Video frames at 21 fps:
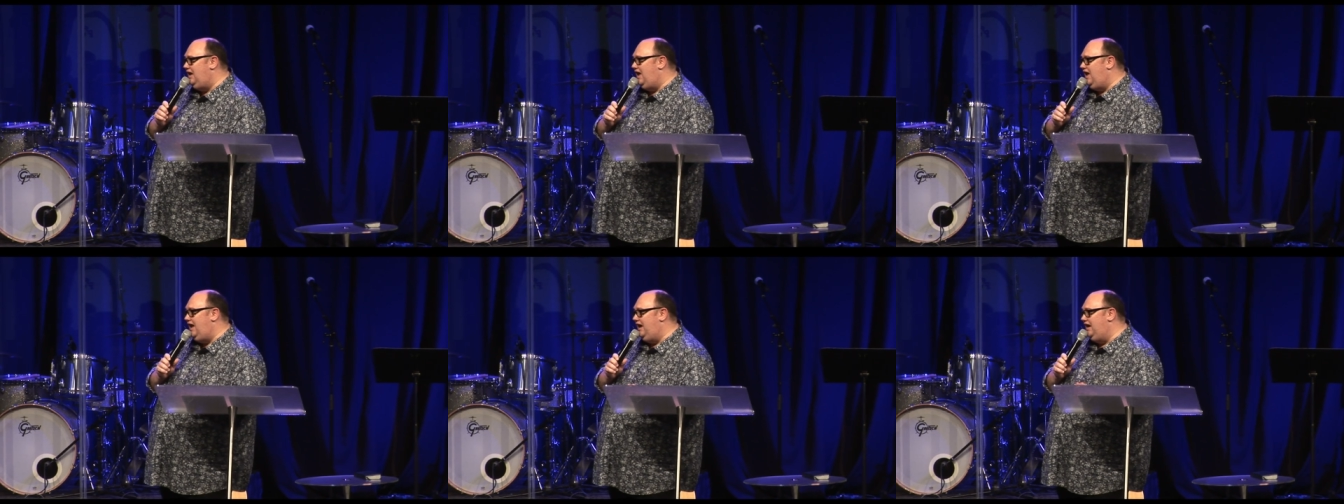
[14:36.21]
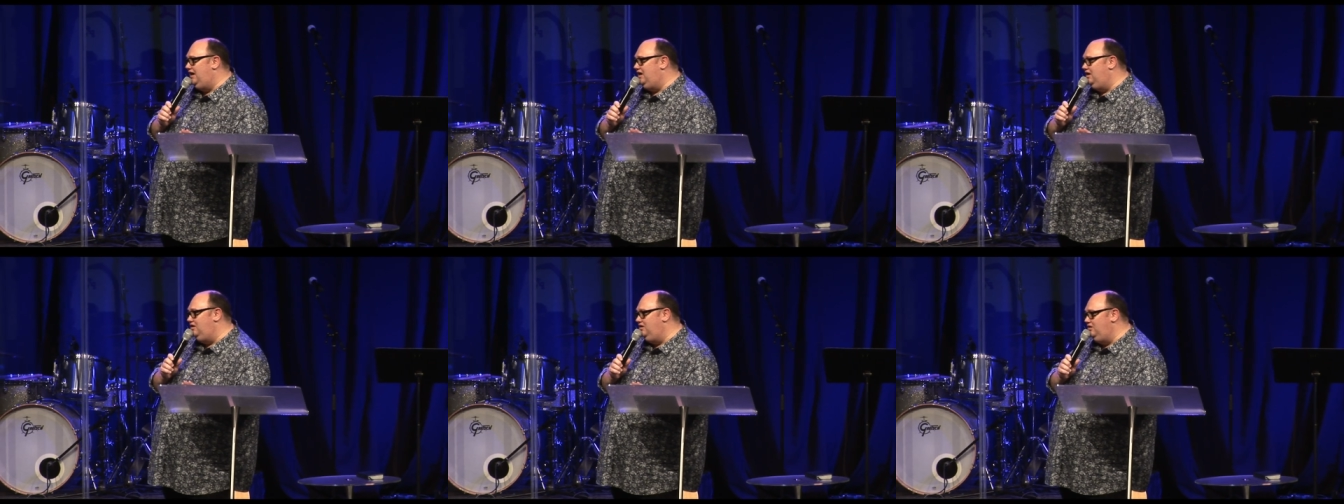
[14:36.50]

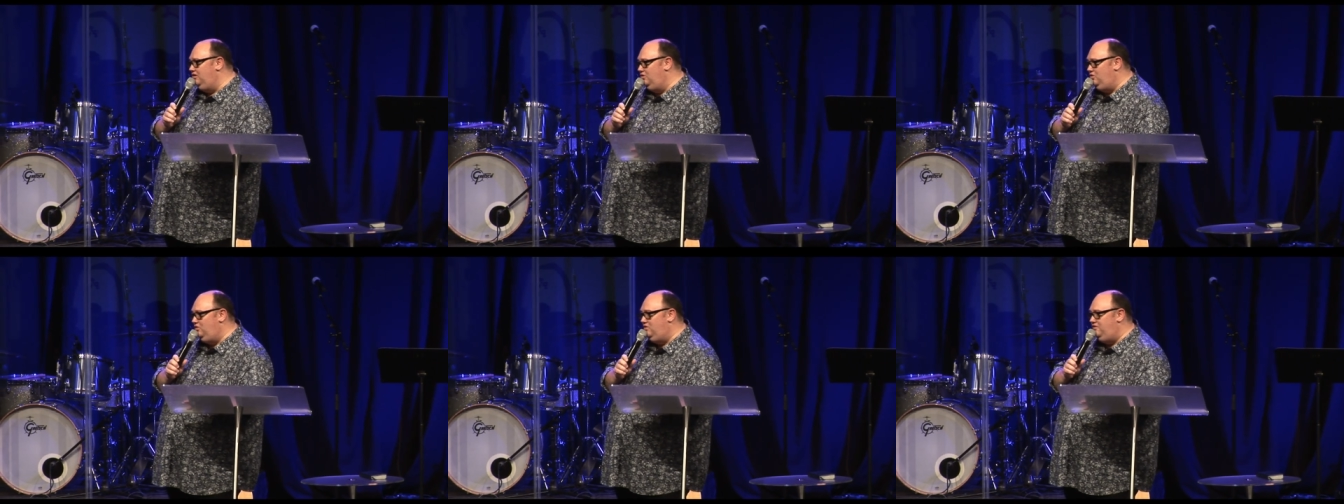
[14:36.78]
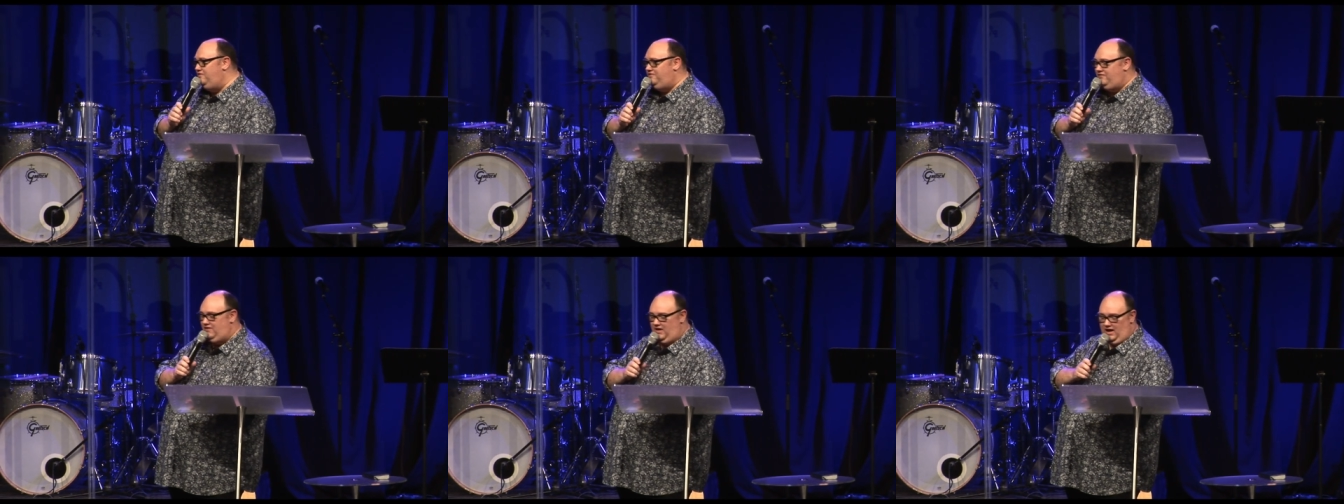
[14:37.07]
and
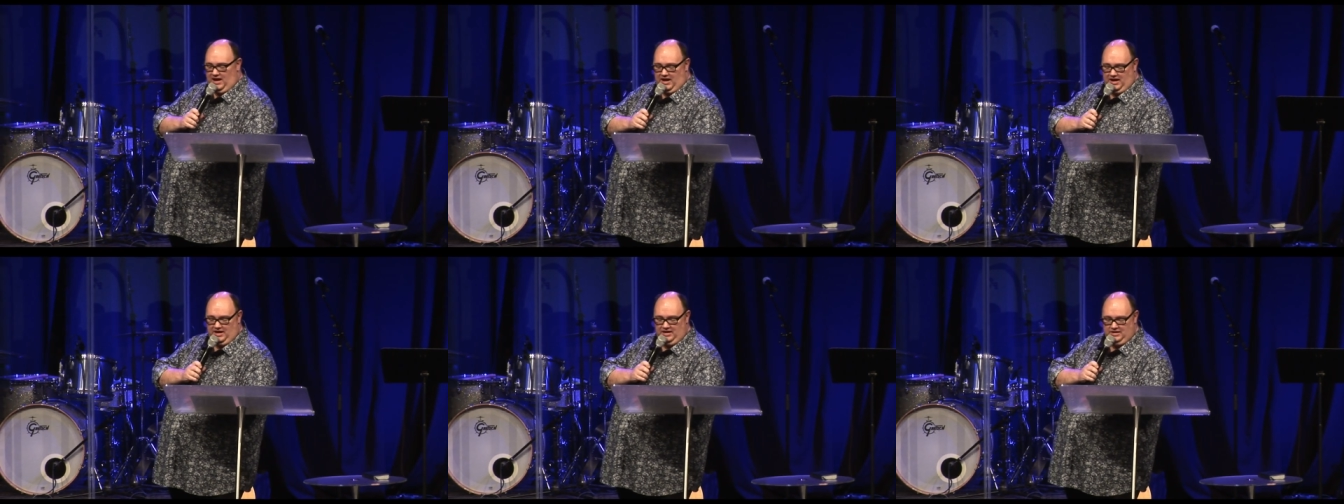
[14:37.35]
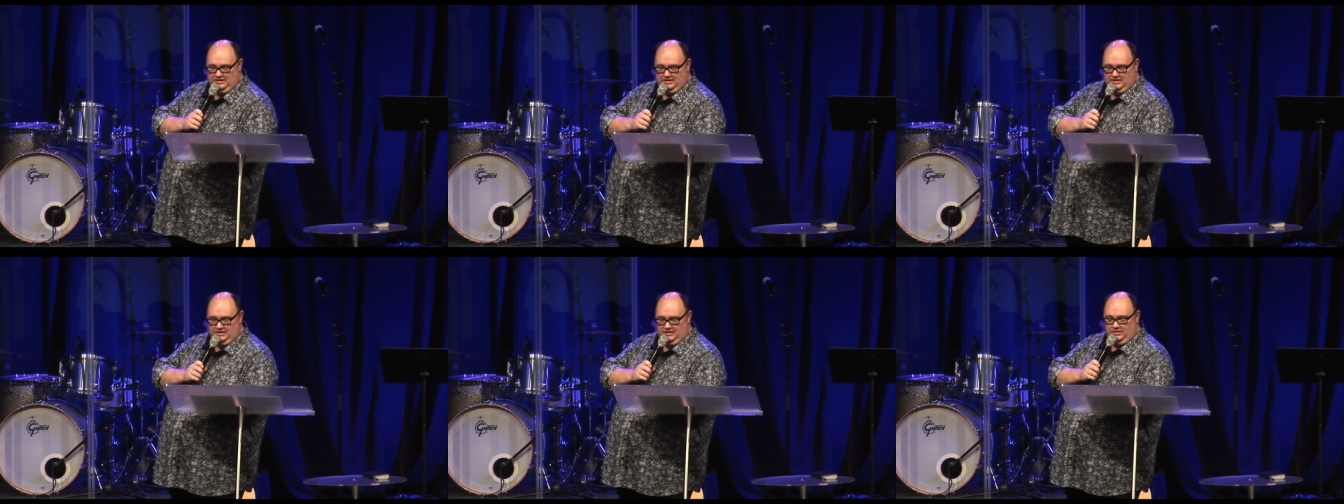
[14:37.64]
glorify
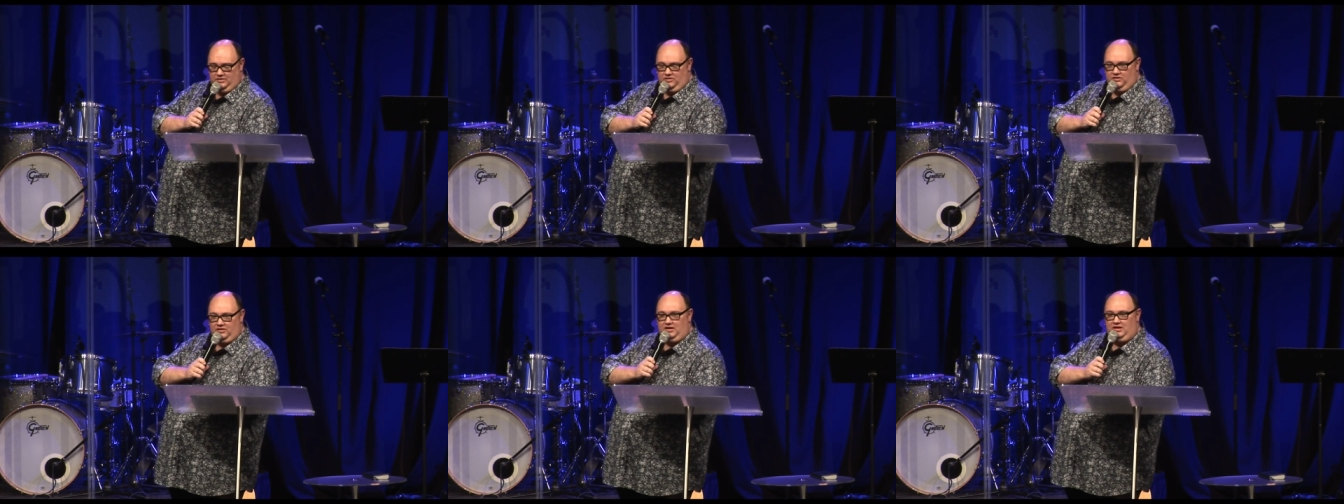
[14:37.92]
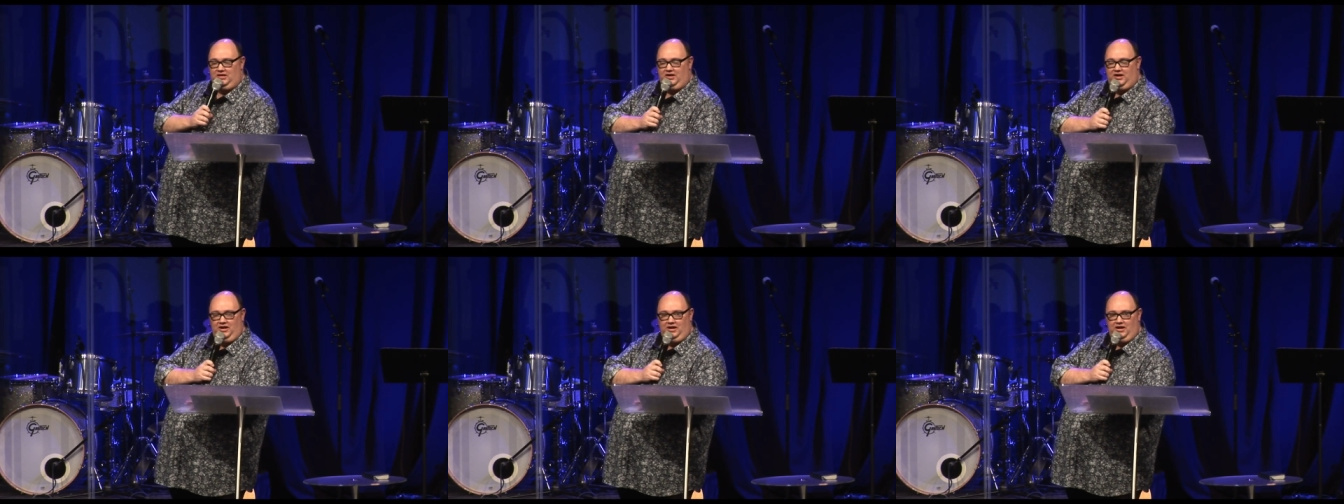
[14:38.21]
the
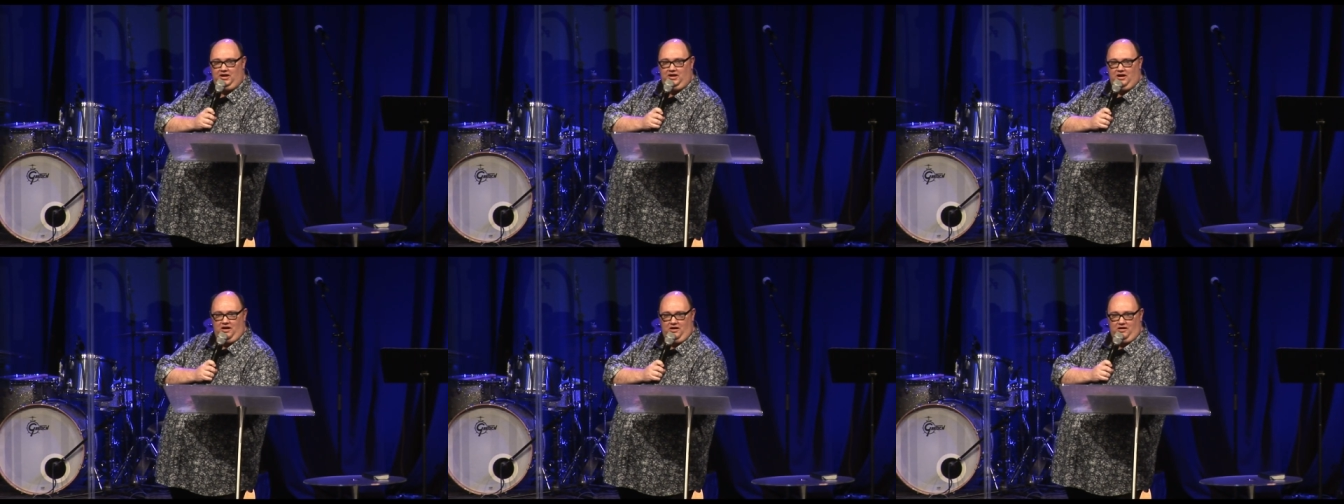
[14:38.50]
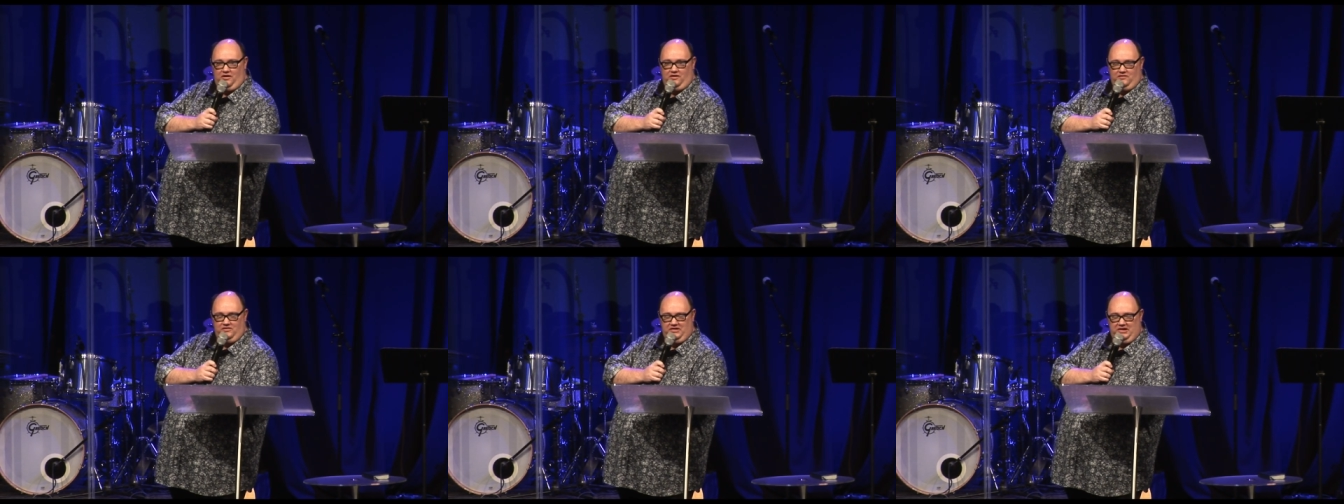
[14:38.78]
King
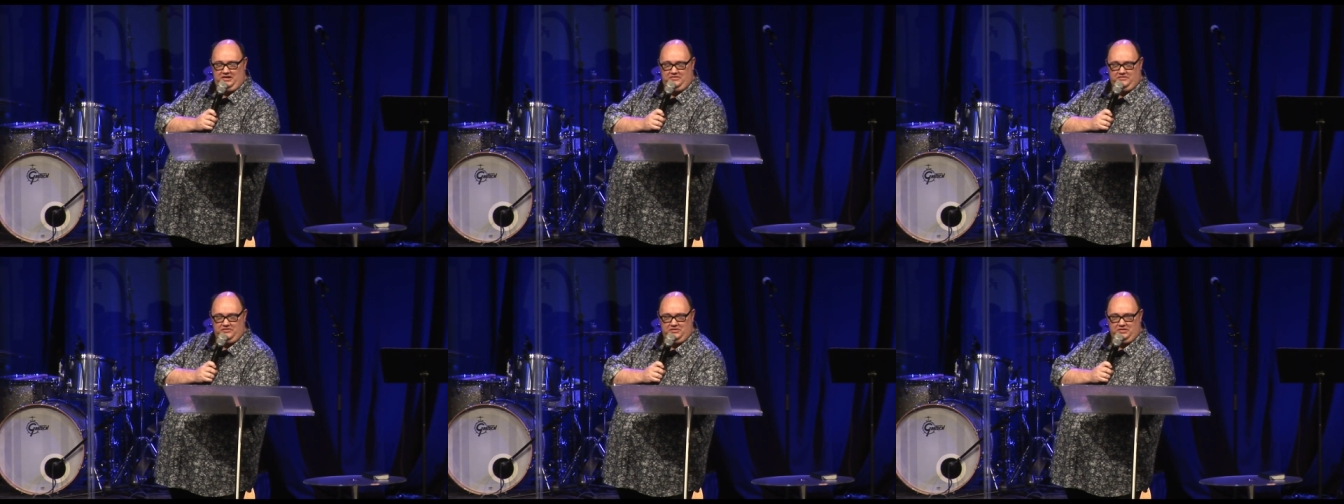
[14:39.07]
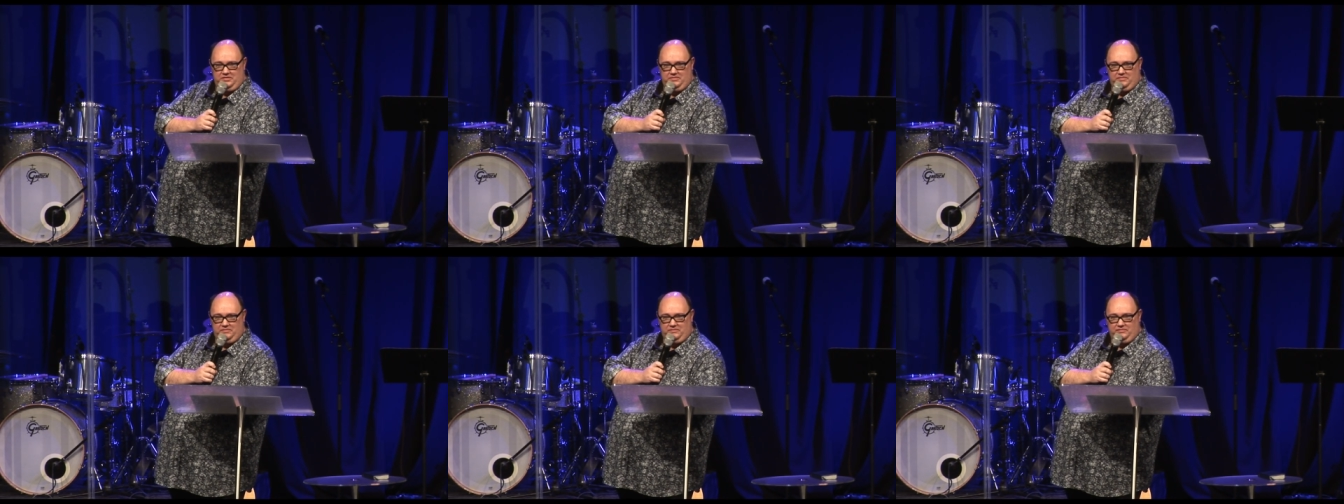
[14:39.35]
of
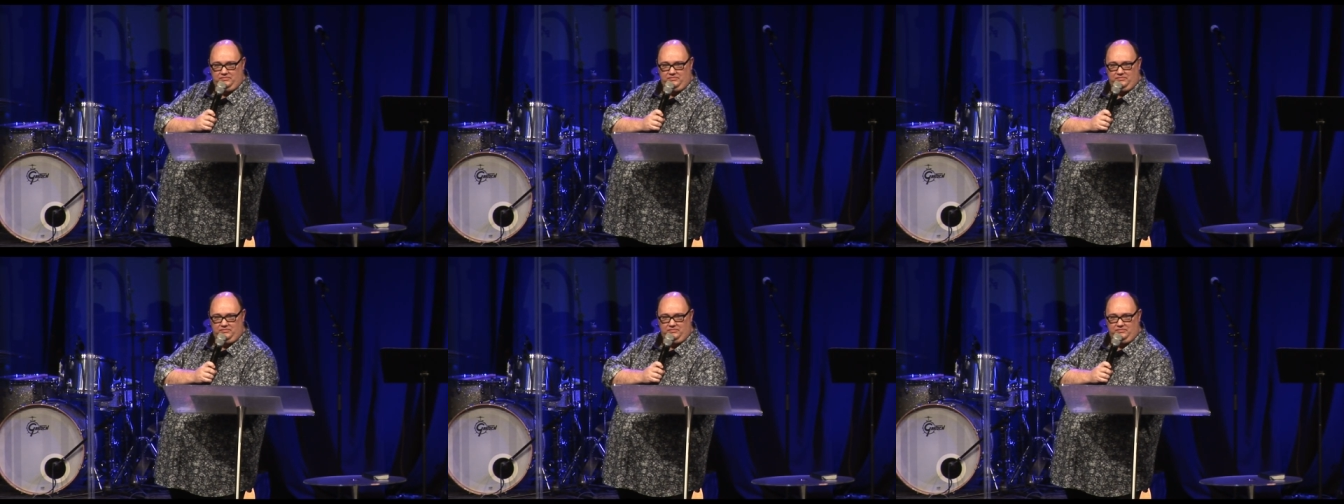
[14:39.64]
heaven.